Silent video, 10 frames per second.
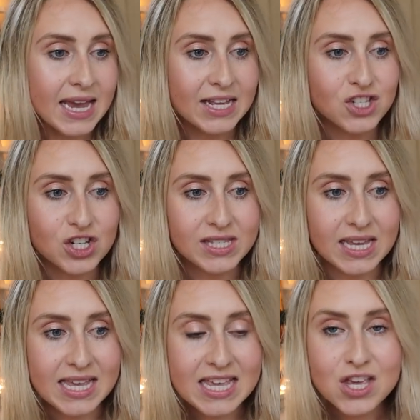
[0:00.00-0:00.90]
It's just
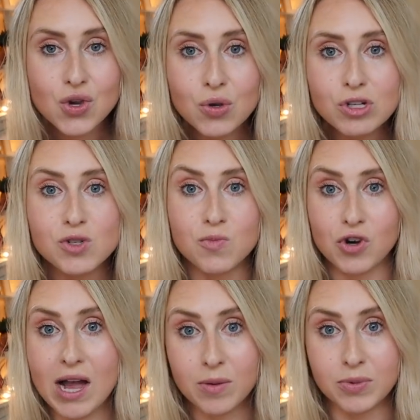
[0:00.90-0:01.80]
a huge
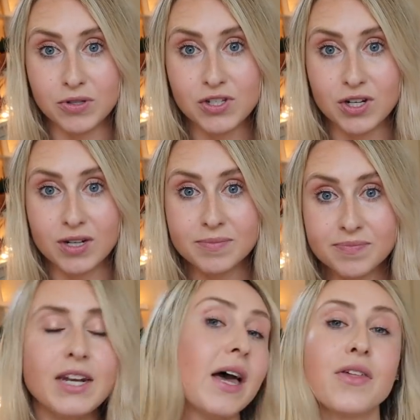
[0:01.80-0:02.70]
morale booster.
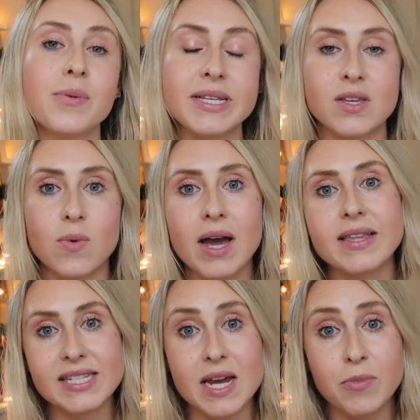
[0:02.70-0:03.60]
Another reason why
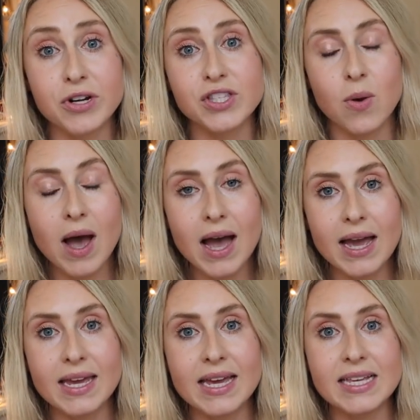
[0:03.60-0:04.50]
this number is so
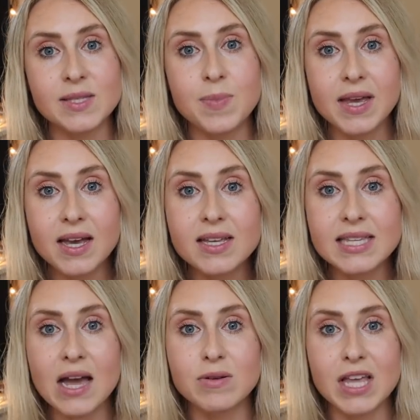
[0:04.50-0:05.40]
high is
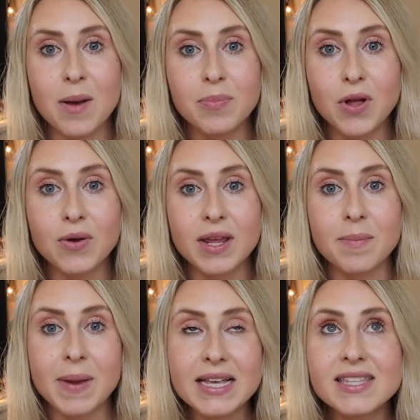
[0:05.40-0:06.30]
because I was
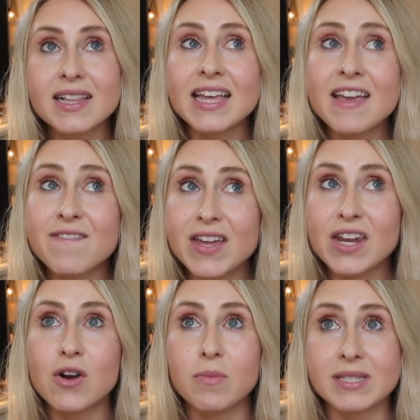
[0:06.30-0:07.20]
uploading basically a
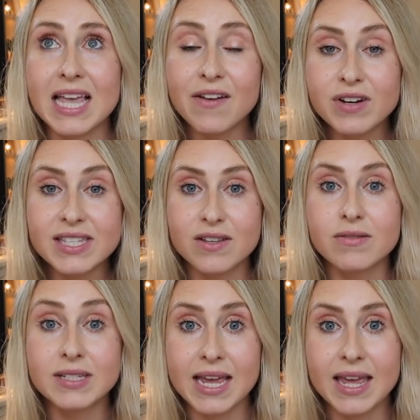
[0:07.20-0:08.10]
video almost every
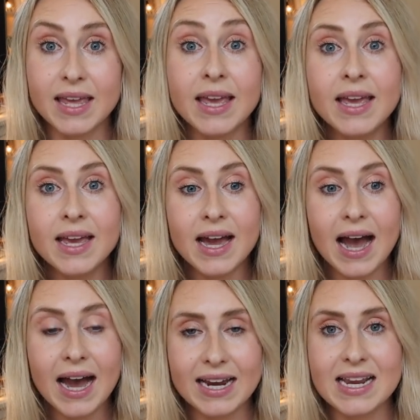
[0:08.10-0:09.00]
single day
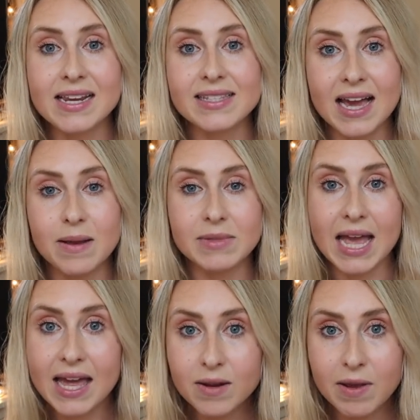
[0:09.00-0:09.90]
I needed time to
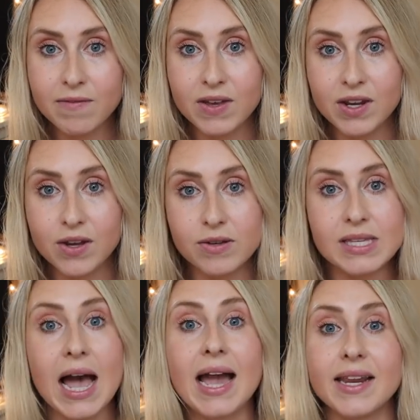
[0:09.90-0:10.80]
edit my
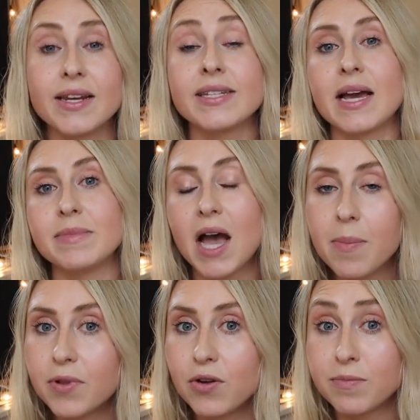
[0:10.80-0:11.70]
videos. I needed time to
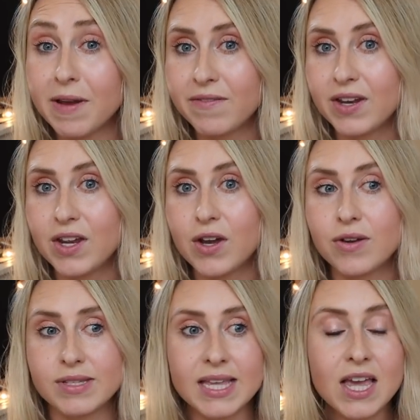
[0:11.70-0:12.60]
upload my
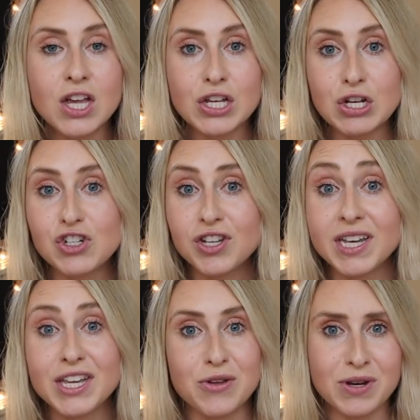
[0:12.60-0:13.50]
videos.
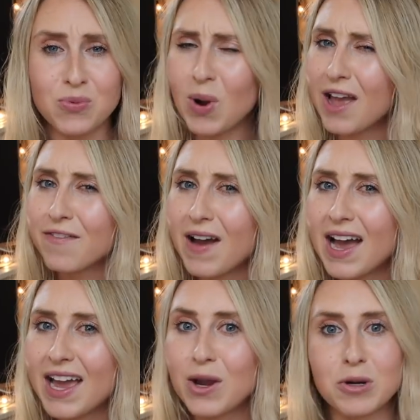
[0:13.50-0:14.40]
Usually you need
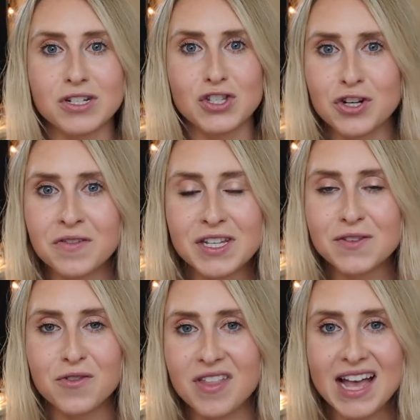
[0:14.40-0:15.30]
Wi-Fi or
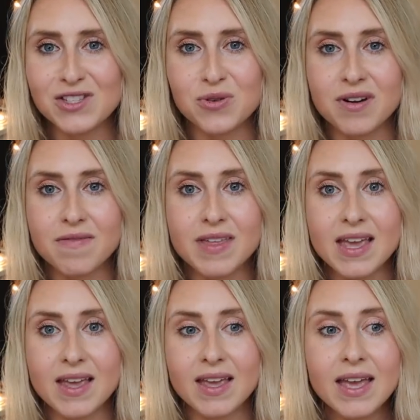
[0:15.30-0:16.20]
service for that sort of
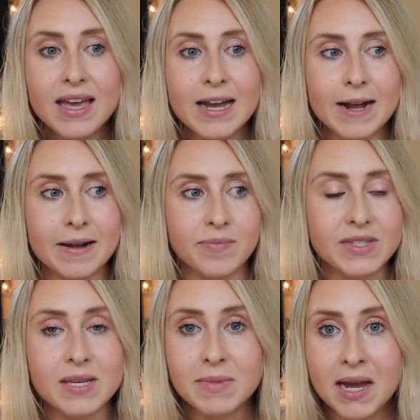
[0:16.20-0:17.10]
thing. Um,
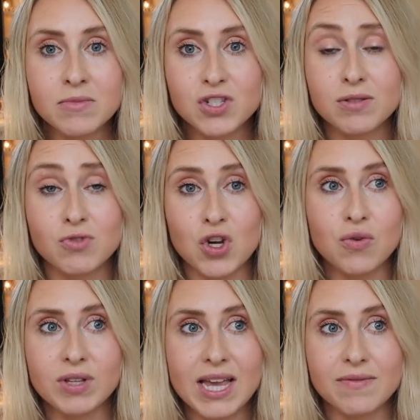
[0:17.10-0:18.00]
sometimes
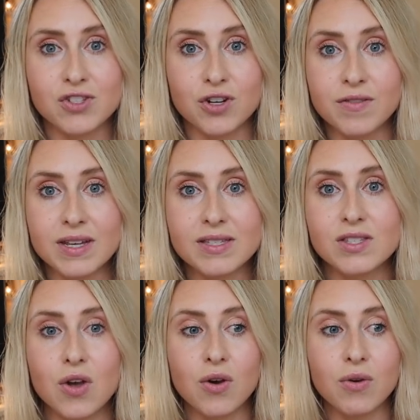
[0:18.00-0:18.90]
don't really have service,
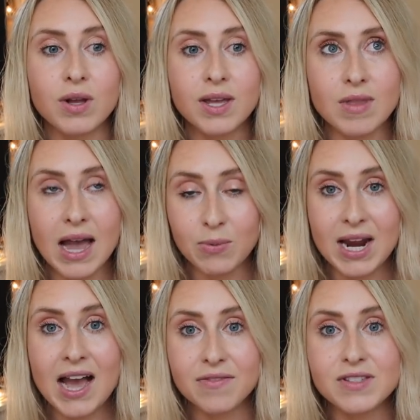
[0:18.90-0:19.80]
so I would
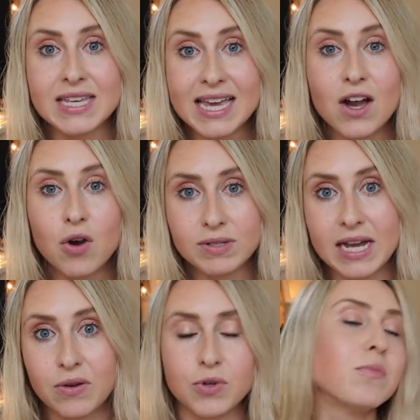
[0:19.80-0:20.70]
have to get a
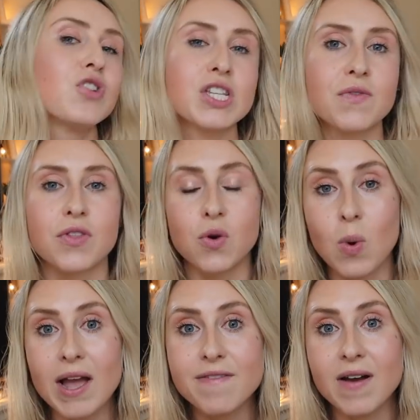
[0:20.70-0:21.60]
hotel room just for their
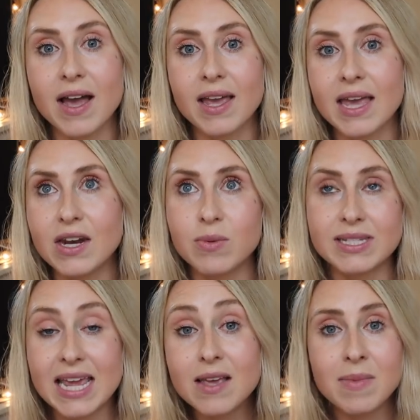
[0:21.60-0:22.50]
Wi-Fi and it would
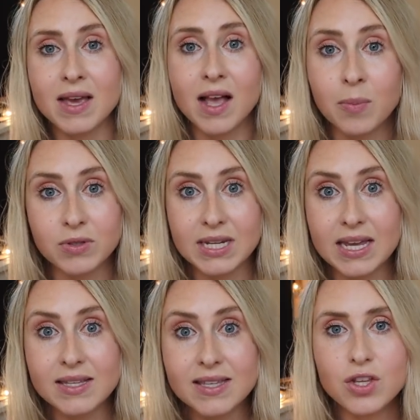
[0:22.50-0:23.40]
take me a couple
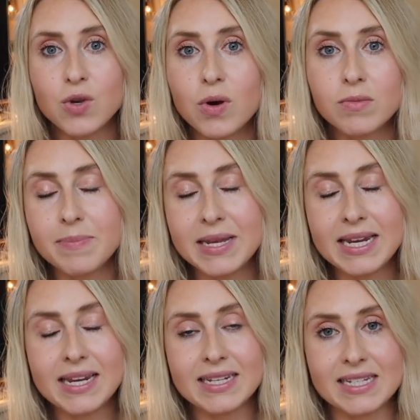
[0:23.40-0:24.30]
days. You won't be
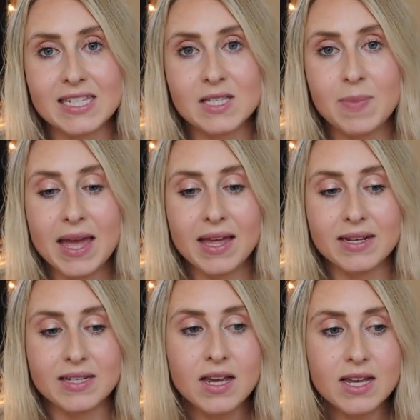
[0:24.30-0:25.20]
needing to
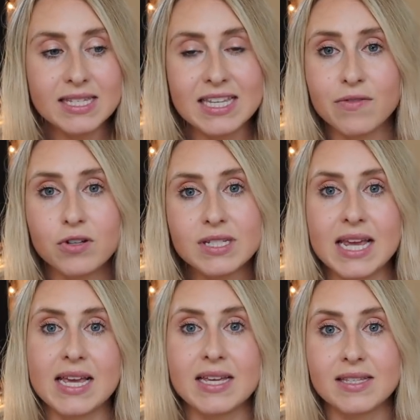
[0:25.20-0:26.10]
spend several
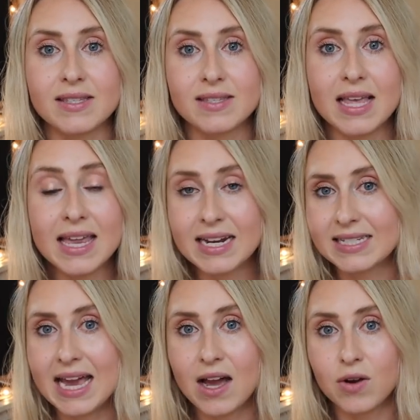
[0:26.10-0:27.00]
days in a
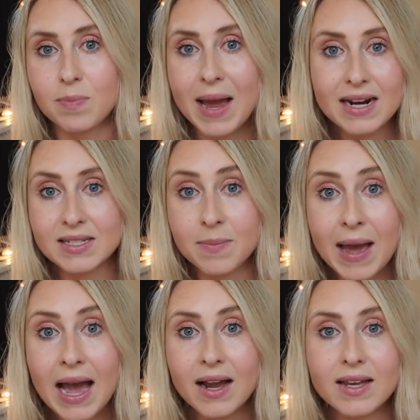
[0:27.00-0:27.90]
town back to
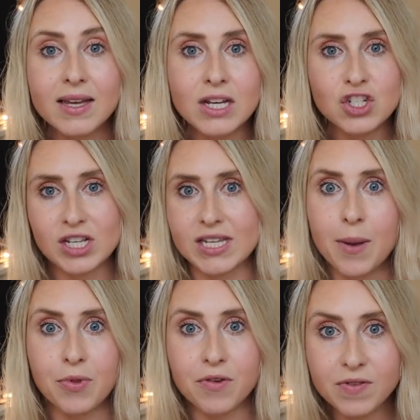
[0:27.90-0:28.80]
back just to
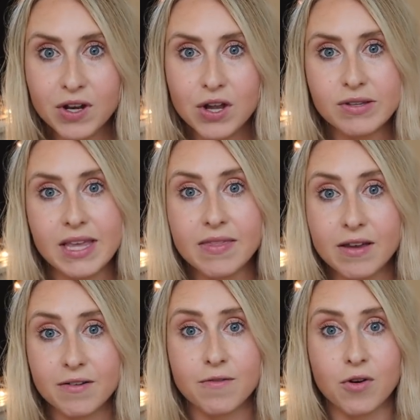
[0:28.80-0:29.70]
upload videos and
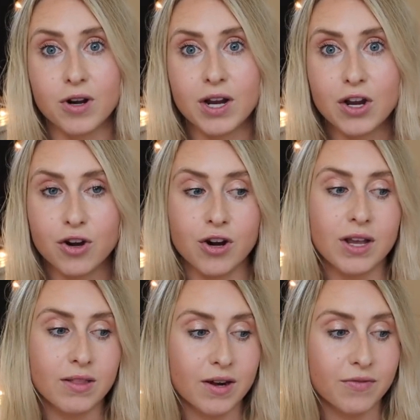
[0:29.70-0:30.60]
therefore
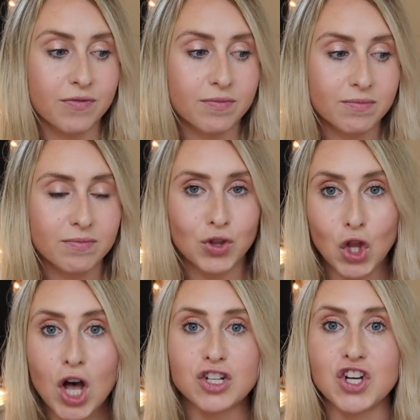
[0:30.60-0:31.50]
incurring a lot of
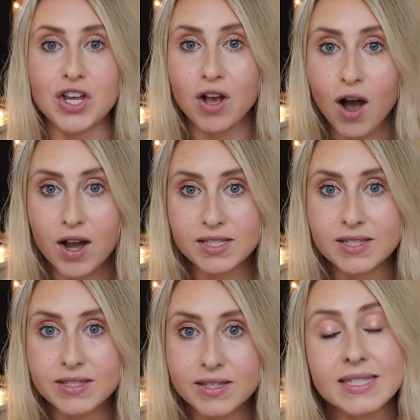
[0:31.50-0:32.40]
lodging
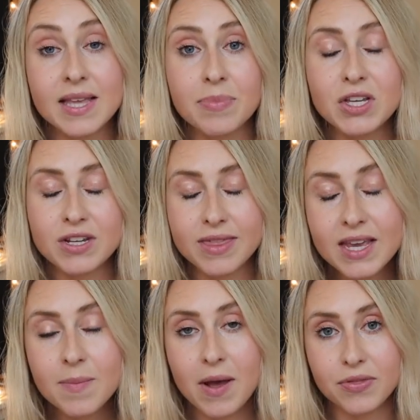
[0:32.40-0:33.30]
costs. Something to
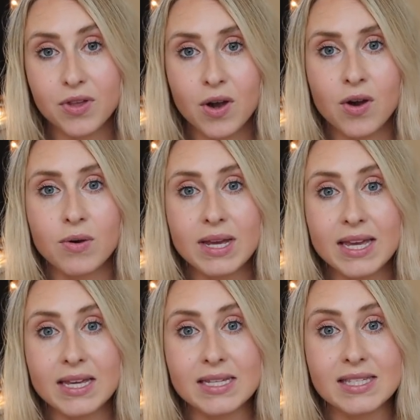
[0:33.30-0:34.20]
think about though
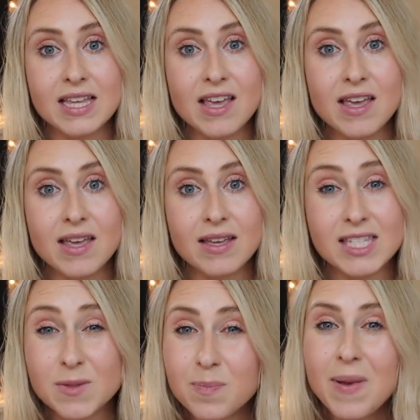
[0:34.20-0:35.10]
is,
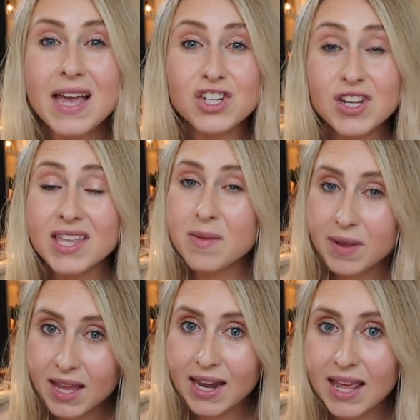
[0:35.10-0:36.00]
especially in the
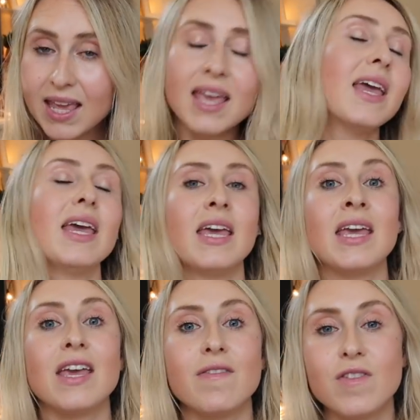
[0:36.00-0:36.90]
beginning,
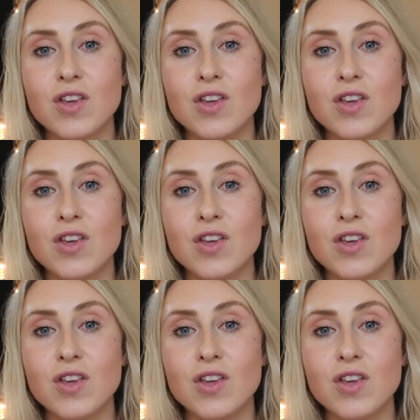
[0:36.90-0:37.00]
if